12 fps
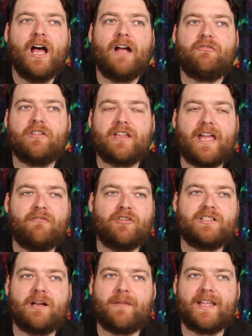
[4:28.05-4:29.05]
I feel like
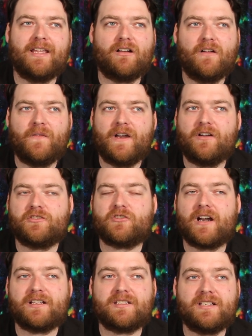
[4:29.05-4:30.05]
every time I get on there to
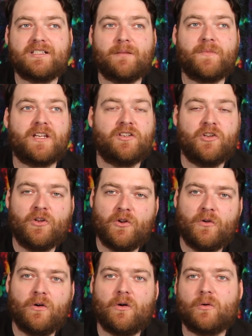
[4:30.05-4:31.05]
try to see something
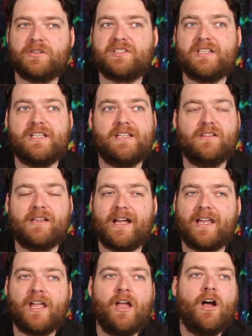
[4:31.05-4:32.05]
new or see
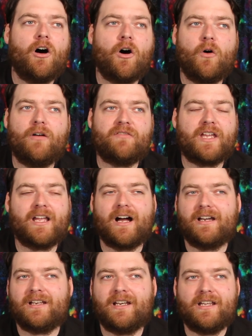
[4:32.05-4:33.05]
like, oh, have they
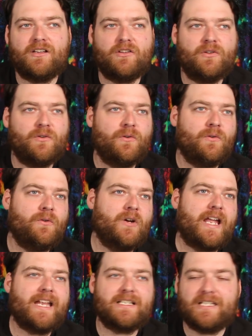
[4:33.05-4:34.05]
gotten any
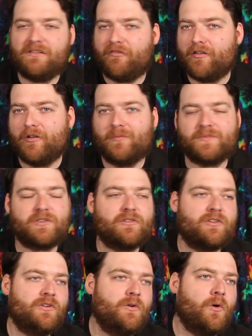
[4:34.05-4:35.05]
new indie films
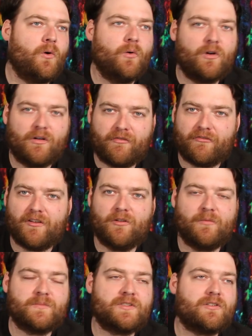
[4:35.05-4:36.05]
or new horror
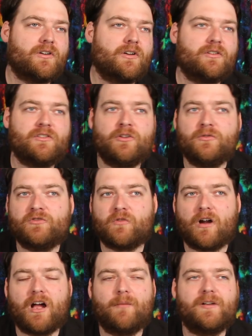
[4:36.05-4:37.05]
films or new
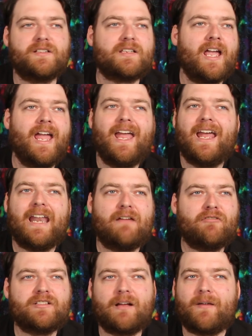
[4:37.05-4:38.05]
dramas, and
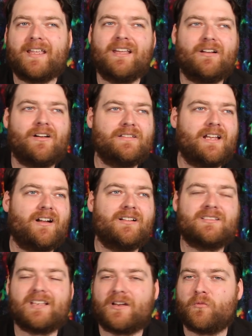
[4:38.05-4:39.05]
every time I get on there
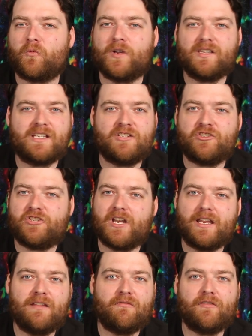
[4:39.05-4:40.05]
it's like really
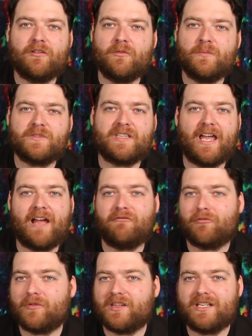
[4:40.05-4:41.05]
shitty films that have
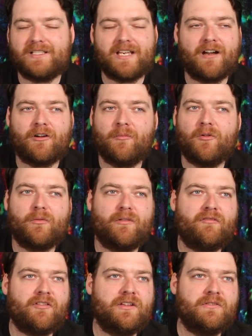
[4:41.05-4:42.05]
really terrible
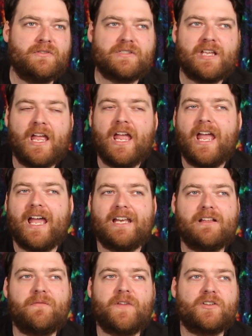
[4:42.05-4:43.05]
reviews,
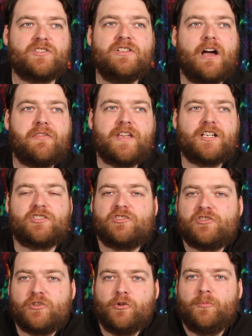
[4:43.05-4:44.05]
and there's nothing
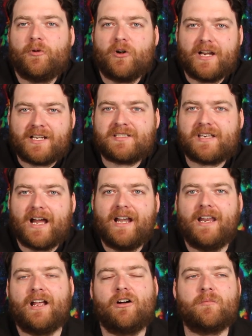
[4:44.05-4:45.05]
super
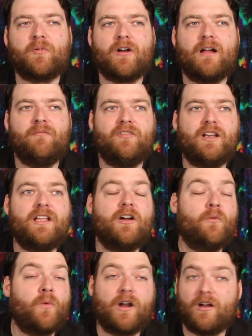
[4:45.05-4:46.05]
exciting on Prime
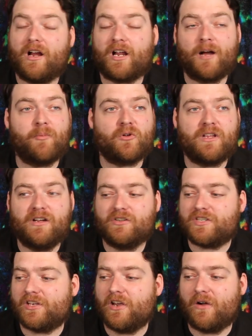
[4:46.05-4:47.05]
Video, where a couple
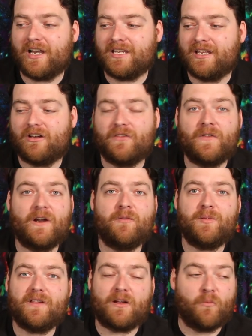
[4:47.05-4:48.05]
years ago I'd get on there and
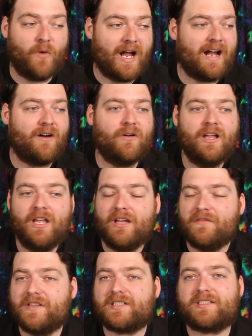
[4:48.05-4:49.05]
be like, wow,
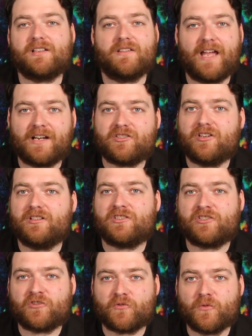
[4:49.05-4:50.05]
this selection is
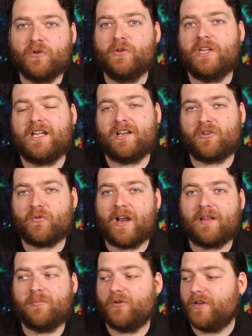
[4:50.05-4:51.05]
truly
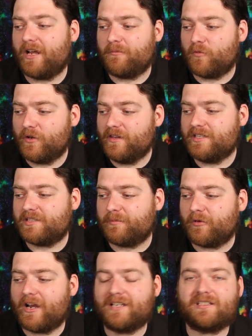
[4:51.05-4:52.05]
incredible, and I'm really
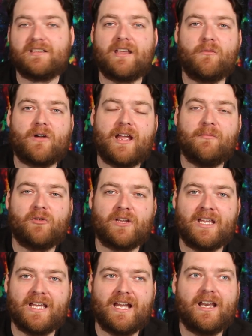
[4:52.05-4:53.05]
surprised that they were able to
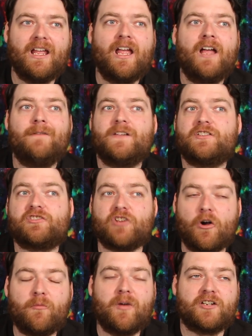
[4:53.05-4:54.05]
get
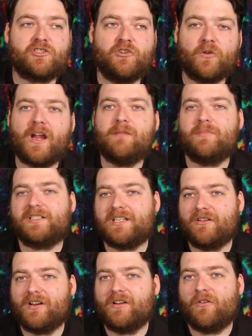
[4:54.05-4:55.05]
so much great
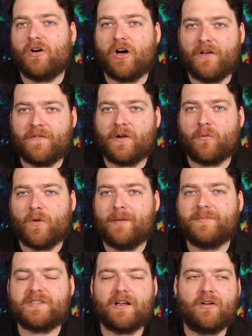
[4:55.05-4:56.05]
material on their
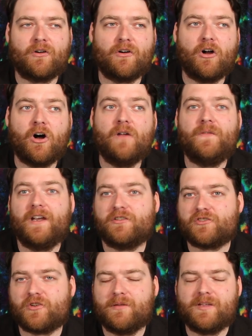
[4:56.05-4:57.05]
website or on their
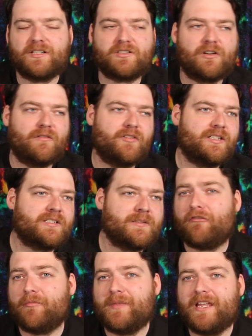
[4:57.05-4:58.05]
streaming service.
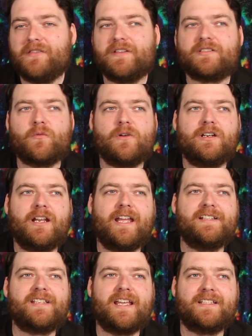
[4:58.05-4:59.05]
For me, this one,
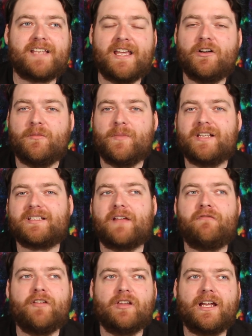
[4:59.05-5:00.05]
it's hit or miss. I
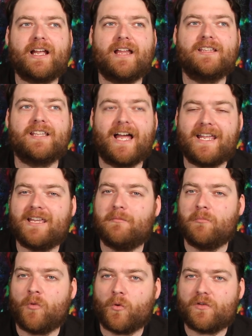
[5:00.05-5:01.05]
feel like I like
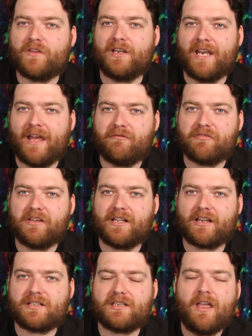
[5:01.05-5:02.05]
it more than
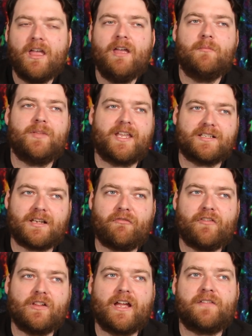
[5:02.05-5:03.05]
Netflix because I
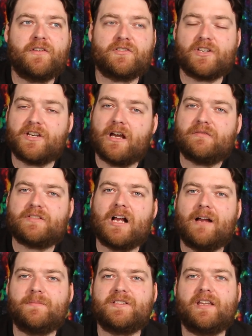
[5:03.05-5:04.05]
feel like there's enough
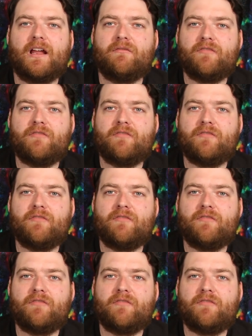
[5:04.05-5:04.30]
times that I